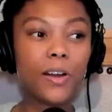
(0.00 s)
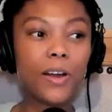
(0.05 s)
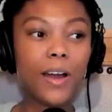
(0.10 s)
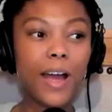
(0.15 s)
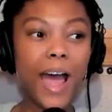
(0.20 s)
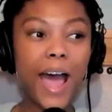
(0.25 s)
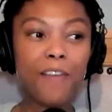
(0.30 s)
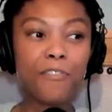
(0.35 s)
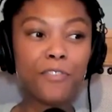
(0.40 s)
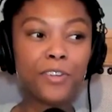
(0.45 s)

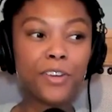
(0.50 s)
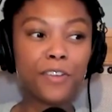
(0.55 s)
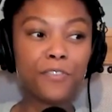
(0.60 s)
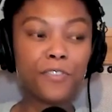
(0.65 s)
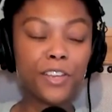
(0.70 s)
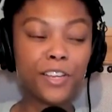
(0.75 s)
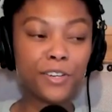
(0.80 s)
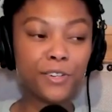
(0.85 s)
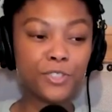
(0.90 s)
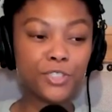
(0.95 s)
have enough
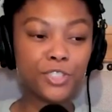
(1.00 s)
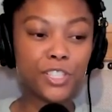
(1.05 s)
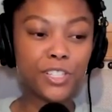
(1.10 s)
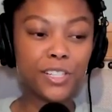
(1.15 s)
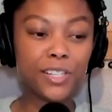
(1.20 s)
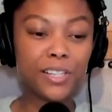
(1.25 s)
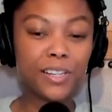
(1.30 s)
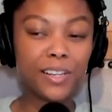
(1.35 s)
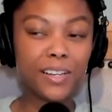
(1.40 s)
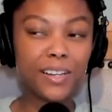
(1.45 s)

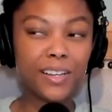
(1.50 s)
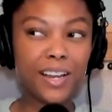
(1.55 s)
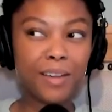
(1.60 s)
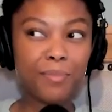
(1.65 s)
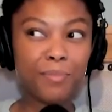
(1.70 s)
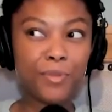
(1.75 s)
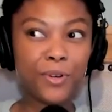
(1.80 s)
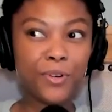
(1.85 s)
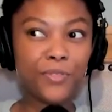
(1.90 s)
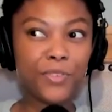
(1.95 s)
energy
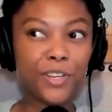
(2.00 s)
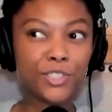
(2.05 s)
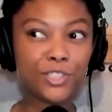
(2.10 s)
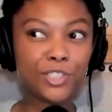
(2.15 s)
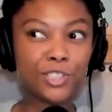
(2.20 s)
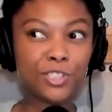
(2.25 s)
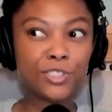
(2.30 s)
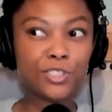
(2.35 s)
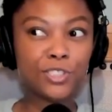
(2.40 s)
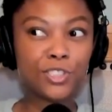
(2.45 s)
and
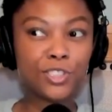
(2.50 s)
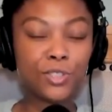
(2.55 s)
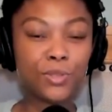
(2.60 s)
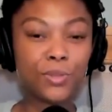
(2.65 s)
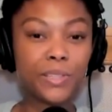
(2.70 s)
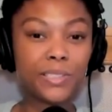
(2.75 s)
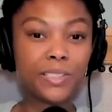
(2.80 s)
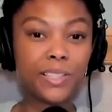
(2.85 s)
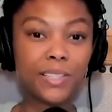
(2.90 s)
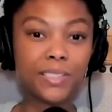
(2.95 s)
motivation to do
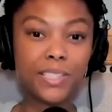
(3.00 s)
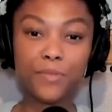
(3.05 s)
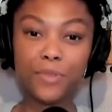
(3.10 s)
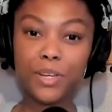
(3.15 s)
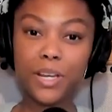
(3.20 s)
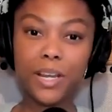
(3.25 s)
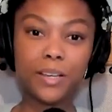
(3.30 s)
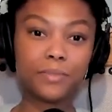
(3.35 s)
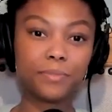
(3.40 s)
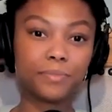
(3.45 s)
these things
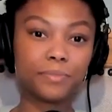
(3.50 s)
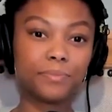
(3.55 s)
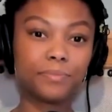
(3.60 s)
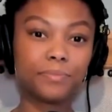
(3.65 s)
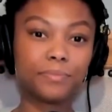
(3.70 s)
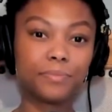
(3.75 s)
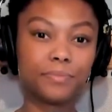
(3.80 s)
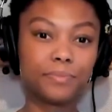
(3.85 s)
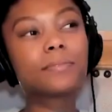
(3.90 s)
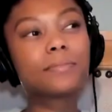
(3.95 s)
every day.
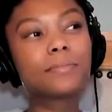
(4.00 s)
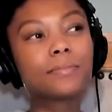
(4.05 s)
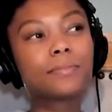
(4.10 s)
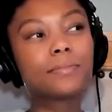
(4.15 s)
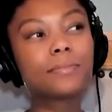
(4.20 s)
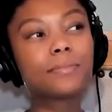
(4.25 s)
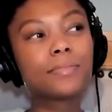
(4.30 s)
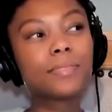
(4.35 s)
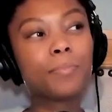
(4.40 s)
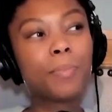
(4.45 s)

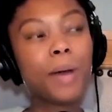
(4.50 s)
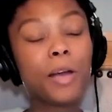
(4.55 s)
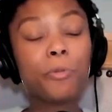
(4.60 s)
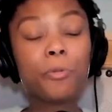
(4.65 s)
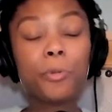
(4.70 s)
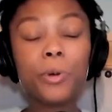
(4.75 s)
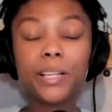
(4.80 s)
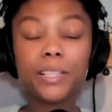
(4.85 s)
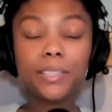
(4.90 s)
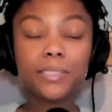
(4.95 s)
My
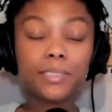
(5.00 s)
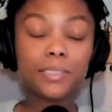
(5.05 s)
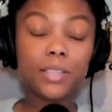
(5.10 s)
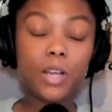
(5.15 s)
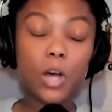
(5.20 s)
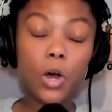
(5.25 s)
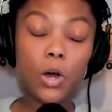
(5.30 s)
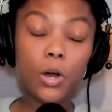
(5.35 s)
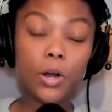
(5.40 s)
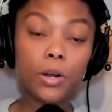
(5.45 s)
wins
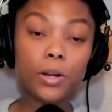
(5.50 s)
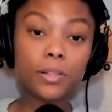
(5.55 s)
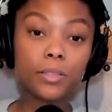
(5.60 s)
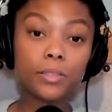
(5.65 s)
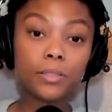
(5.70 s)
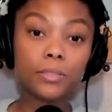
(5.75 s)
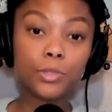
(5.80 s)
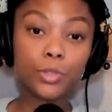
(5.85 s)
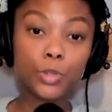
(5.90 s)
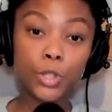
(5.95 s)
are
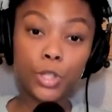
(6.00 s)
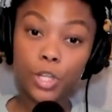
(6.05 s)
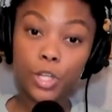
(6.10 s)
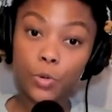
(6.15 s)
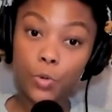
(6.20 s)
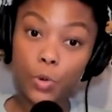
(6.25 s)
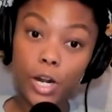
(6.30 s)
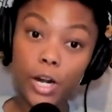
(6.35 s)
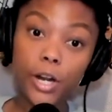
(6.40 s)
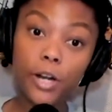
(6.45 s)
drinking
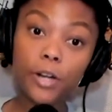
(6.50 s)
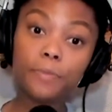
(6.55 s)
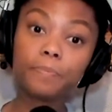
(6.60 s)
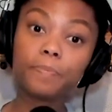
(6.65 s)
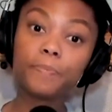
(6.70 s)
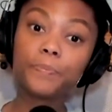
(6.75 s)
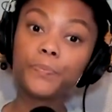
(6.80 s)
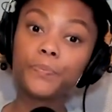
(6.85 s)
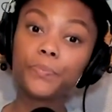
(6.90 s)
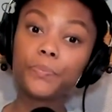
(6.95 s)
water.
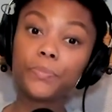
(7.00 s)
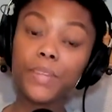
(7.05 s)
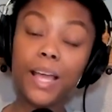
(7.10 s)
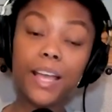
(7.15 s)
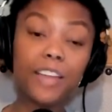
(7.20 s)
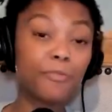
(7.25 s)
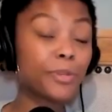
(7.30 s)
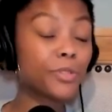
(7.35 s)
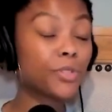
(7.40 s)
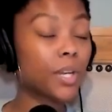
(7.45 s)
I
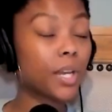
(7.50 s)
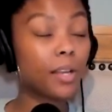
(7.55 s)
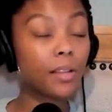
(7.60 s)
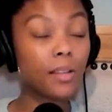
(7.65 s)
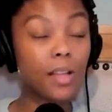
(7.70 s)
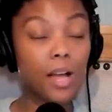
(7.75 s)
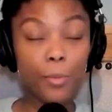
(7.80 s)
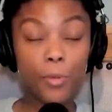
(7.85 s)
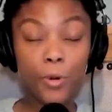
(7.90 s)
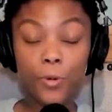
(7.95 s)
have been drinking a
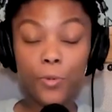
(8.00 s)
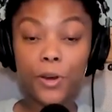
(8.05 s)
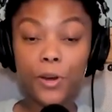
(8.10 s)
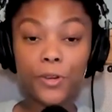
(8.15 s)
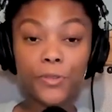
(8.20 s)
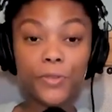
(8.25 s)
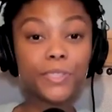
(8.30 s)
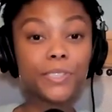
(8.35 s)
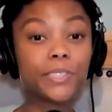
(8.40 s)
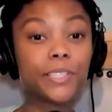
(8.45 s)
lot more water
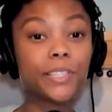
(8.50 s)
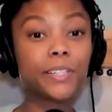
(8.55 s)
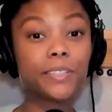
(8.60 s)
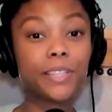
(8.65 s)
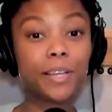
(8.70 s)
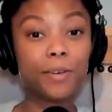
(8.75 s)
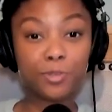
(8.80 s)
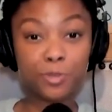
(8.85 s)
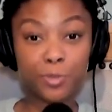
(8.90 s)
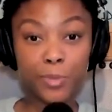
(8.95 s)
this year.
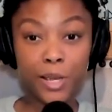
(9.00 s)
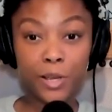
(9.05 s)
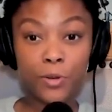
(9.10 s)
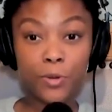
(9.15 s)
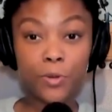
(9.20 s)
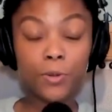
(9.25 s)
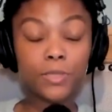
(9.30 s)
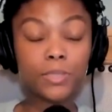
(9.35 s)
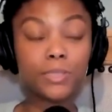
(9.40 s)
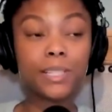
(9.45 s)
That was one of my
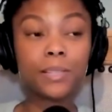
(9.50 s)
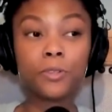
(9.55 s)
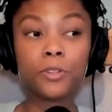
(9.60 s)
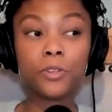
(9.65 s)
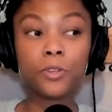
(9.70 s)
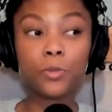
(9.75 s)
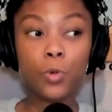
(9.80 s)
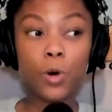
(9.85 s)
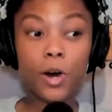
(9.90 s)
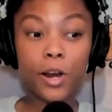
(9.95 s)
goals. I downloaded
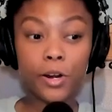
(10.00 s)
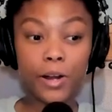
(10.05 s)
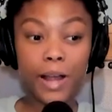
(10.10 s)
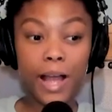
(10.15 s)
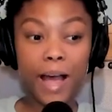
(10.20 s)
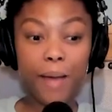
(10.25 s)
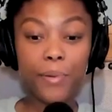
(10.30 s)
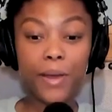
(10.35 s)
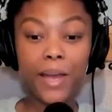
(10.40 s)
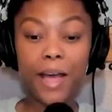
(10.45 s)
a water
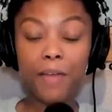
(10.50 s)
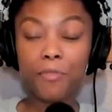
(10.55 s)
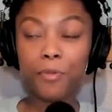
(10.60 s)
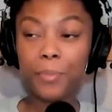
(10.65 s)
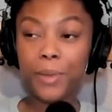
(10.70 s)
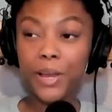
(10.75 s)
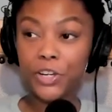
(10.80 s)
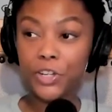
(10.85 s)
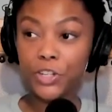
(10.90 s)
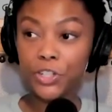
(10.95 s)
app. I have
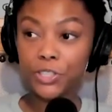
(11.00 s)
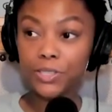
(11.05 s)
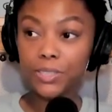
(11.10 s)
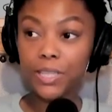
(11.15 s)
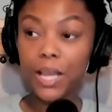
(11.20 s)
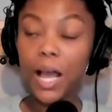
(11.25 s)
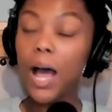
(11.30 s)
reminders.